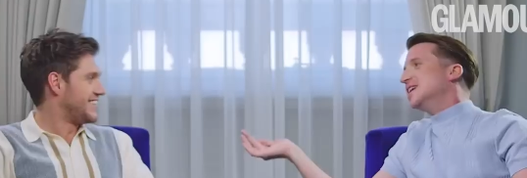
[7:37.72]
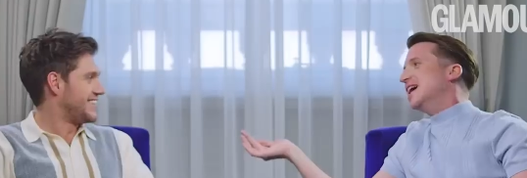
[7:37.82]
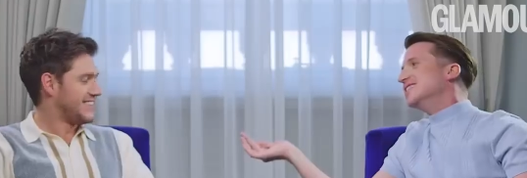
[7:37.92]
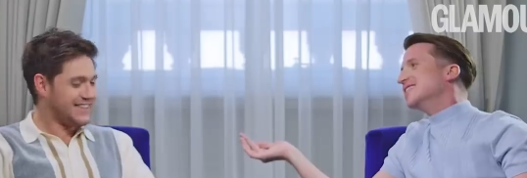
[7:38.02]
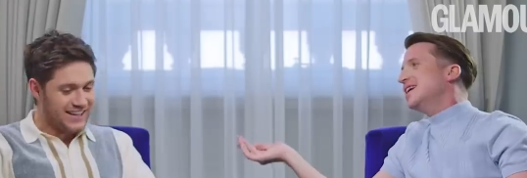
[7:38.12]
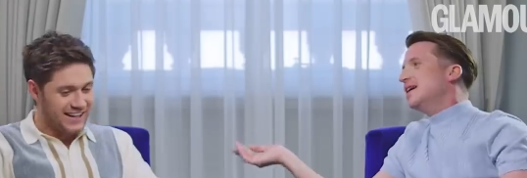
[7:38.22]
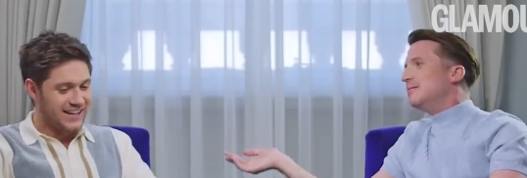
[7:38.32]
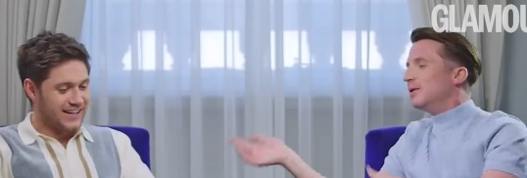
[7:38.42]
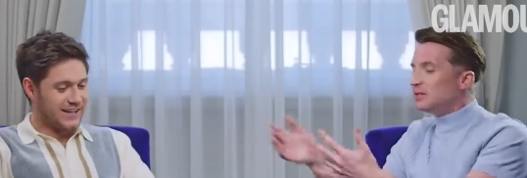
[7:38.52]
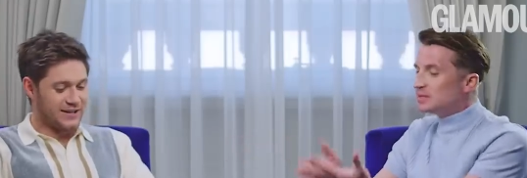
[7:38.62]
Speaker 1: sense.
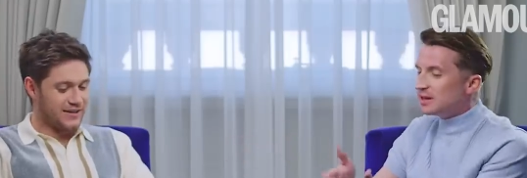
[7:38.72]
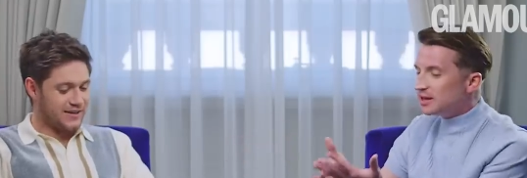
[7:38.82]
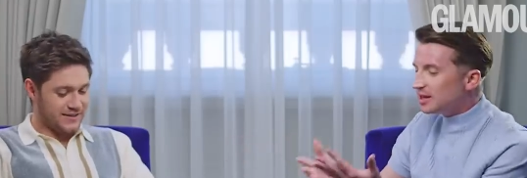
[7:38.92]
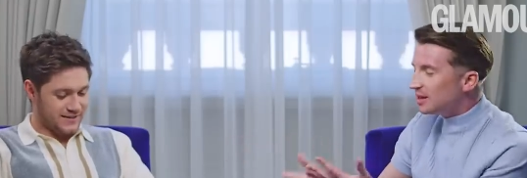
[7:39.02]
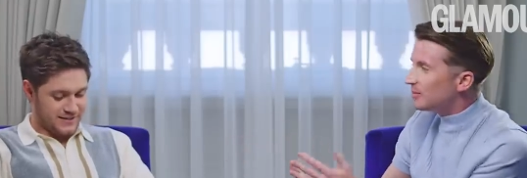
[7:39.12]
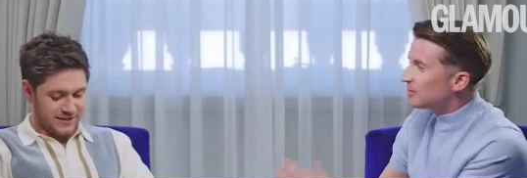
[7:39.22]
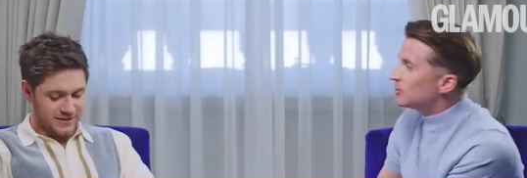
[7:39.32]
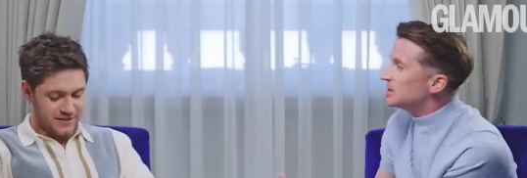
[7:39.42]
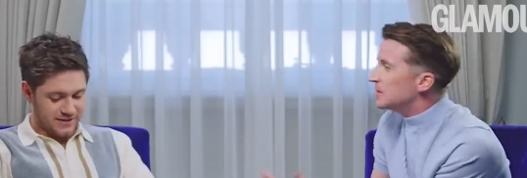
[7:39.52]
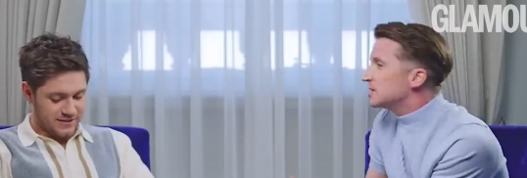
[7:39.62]
Yeah. But was
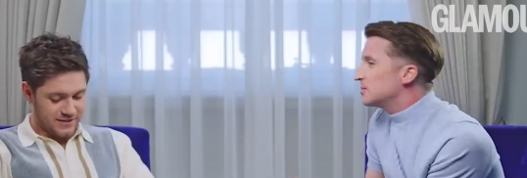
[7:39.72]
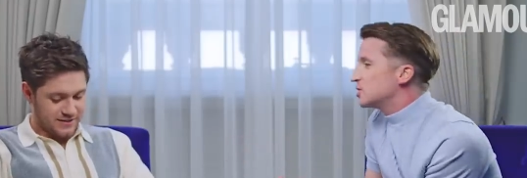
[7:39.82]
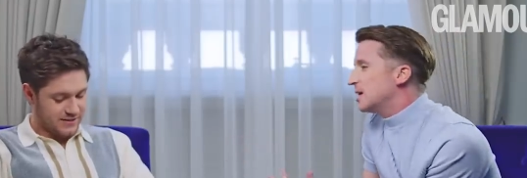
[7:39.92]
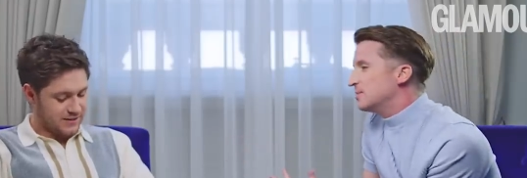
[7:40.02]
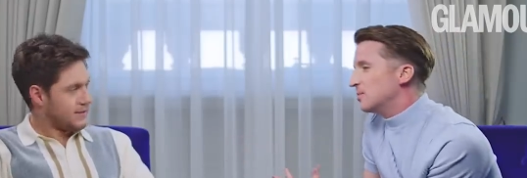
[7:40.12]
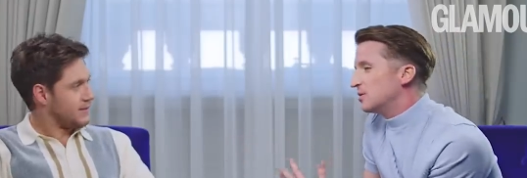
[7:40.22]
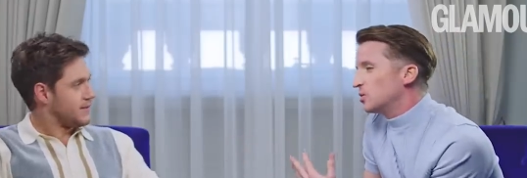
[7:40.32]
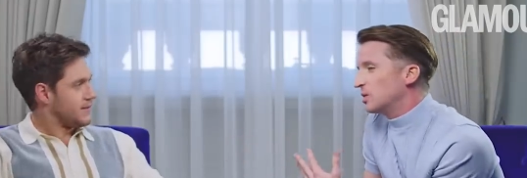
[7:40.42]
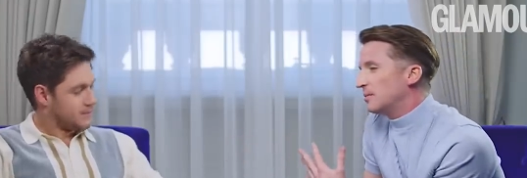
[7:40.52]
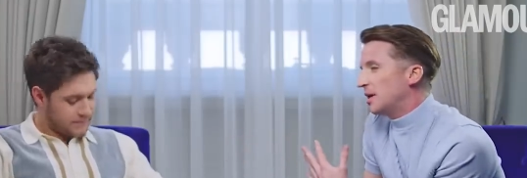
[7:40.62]
but we spend so much time as well
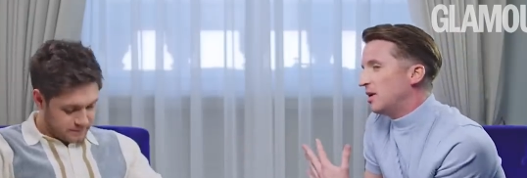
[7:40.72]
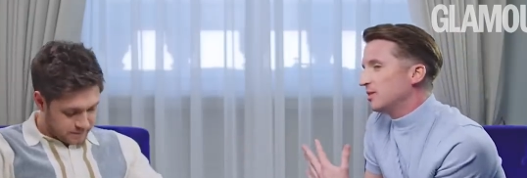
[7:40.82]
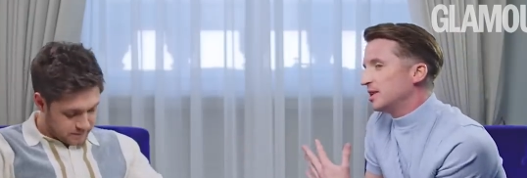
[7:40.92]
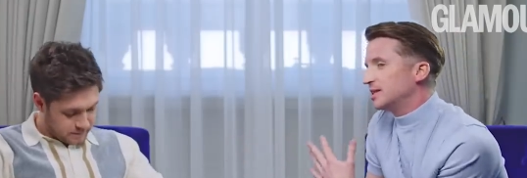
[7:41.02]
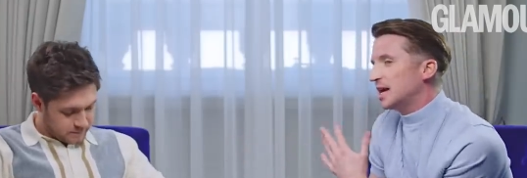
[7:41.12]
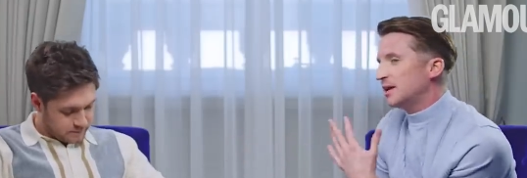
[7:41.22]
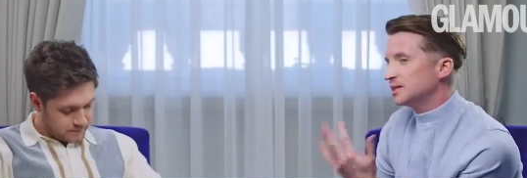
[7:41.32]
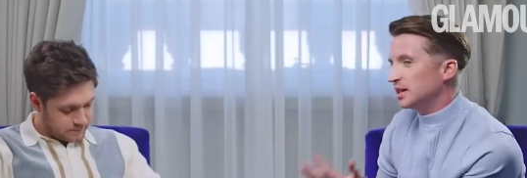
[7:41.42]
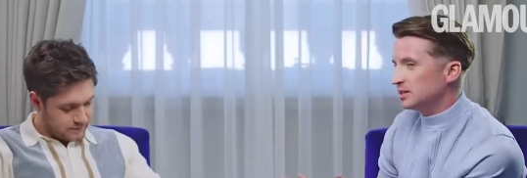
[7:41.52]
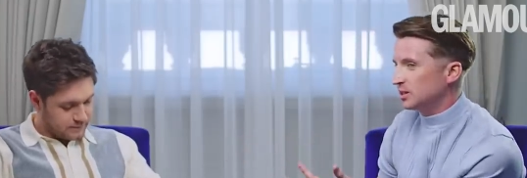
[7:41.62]
talking about the
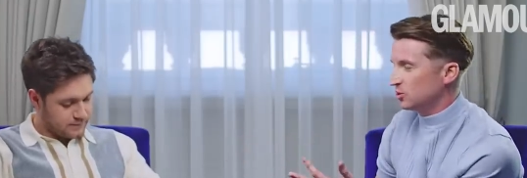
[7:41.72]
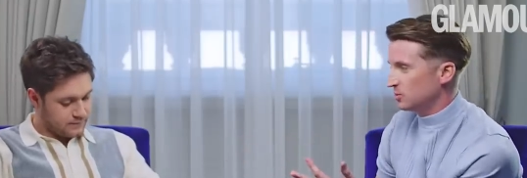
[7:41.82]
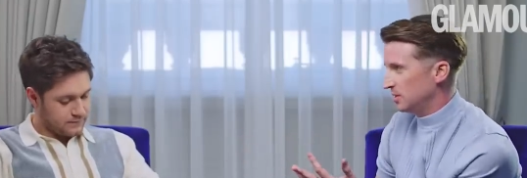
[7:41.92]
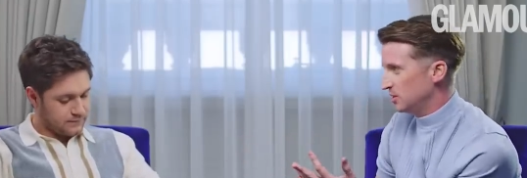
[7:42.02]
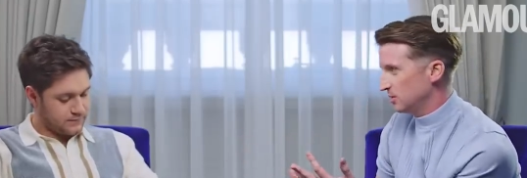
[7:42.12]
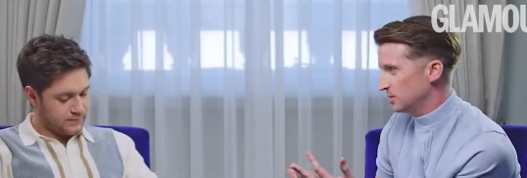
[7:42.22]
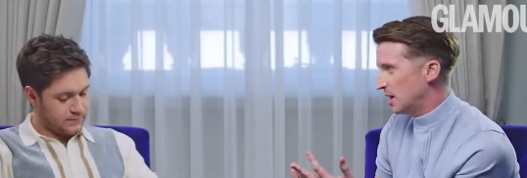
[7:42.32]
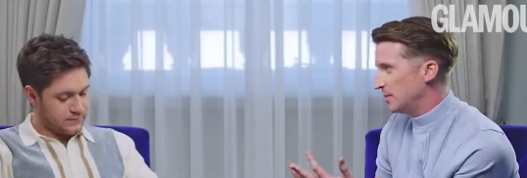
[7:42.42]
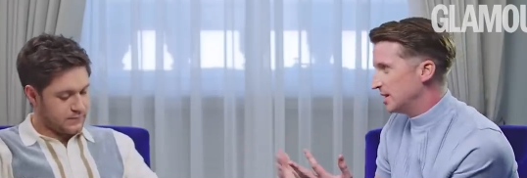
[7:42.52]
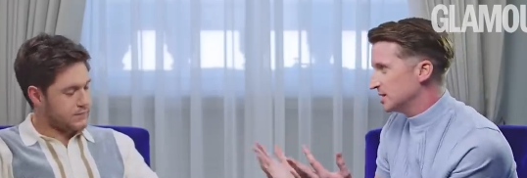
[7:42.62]
downsides of social media as
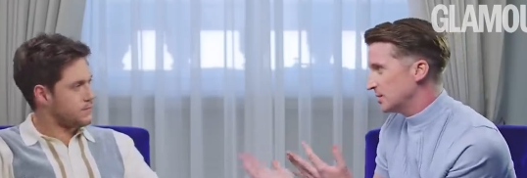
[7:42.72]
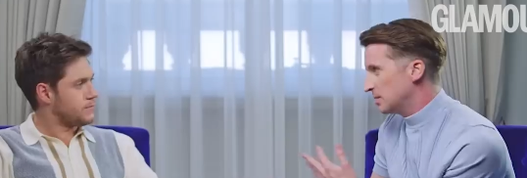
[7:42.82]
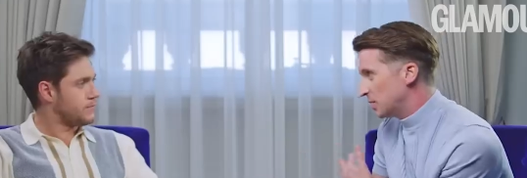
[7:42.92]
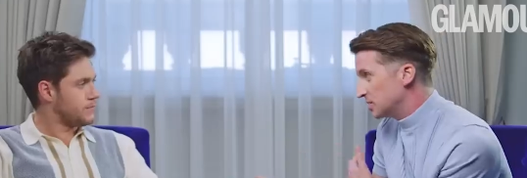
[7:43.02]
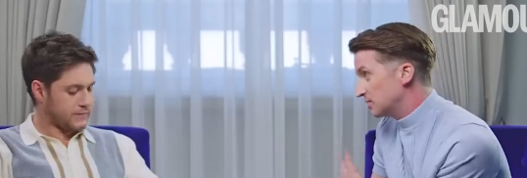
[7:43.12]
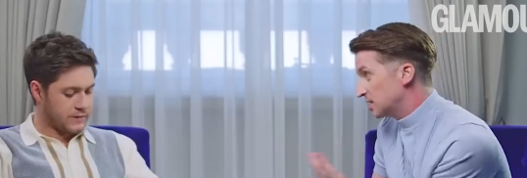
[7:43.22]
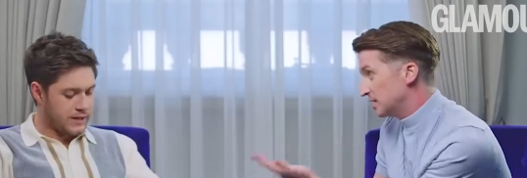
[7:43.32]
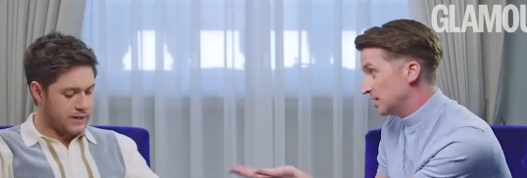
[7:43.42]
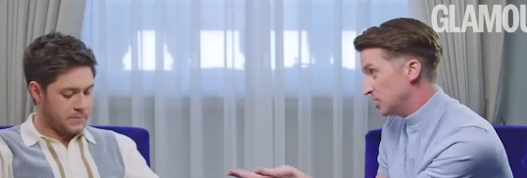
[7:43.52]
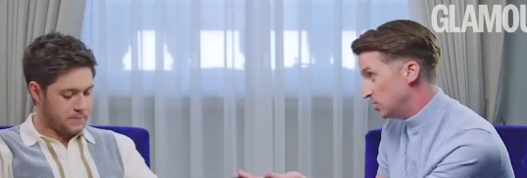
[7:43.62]
well, but there's so many positive
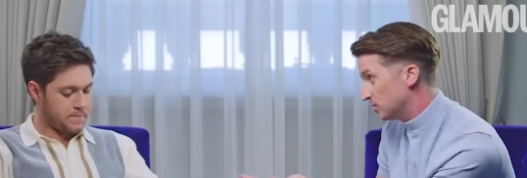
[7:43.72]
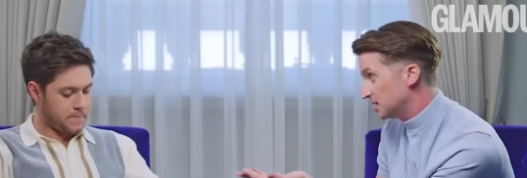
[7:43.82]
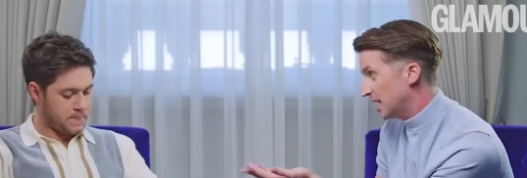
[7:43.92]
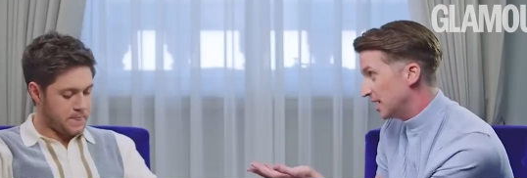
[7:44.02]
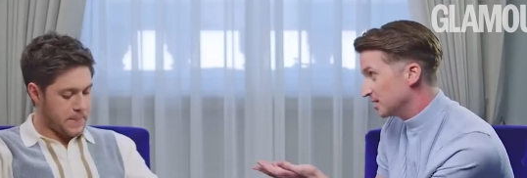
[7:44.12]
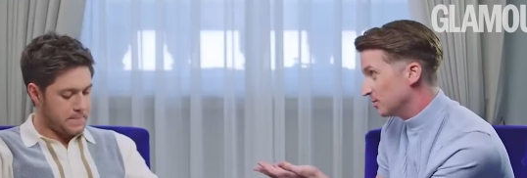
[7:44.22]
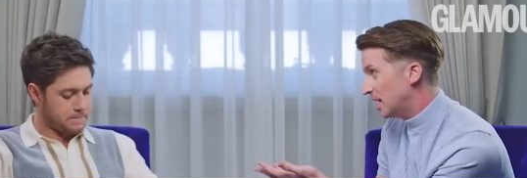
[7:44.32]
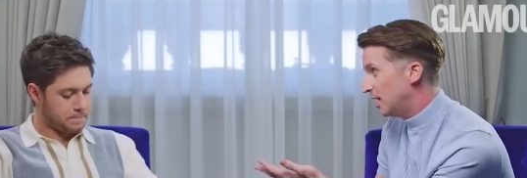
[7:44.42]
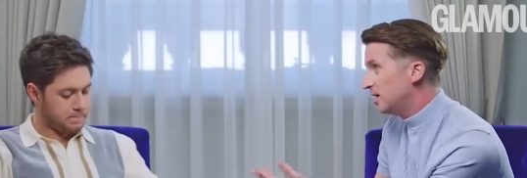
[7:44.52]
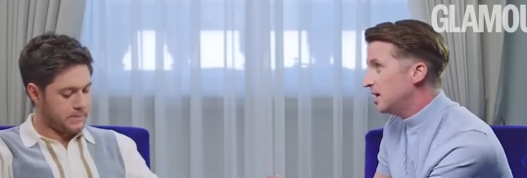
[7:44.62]
sides, yeah. like you were saying as
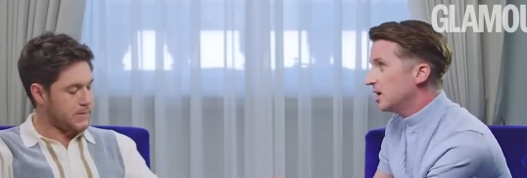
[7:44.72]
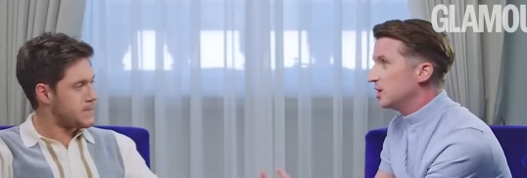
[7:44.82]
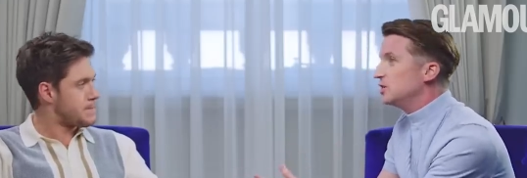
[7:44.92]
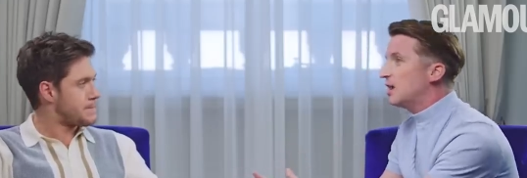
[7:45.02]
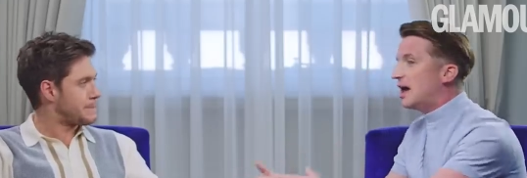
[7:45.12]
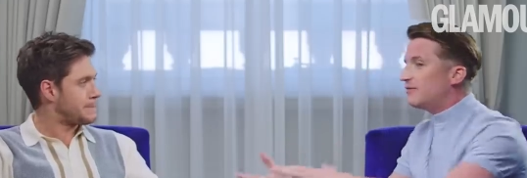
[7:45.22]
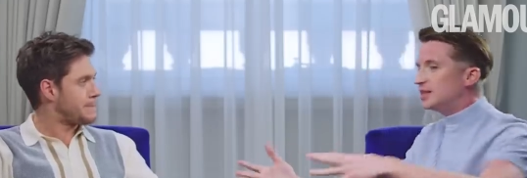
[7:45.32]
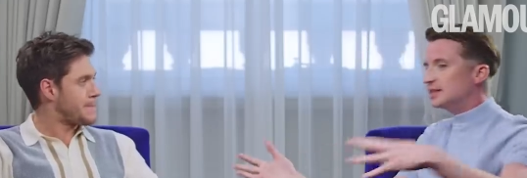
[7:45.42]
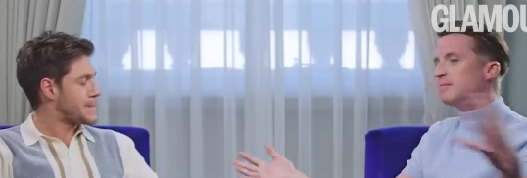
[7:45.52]
well, because yeah. you have this